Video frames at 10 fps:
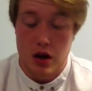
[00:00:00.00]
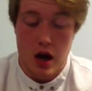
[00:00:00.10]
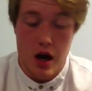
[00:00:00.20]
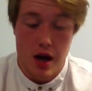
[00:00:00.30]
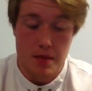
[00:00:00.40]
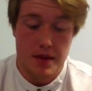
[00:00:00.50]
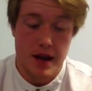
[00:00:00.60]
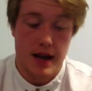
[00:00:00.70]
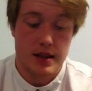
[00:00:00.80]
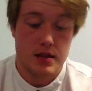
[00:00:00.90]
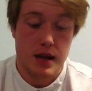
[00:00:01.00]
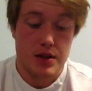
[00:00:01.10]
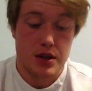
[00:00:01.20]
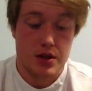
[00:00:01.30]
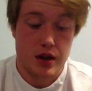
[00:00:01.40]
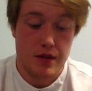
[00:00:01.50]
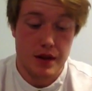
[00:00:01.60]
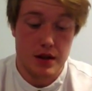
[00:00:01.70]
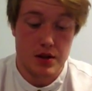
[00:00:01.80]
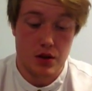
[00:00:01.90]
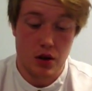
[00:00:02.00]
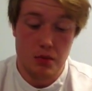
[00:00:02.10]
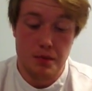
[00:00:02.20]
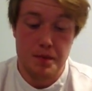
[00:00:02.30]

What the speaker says: the isometric strength in the scrum.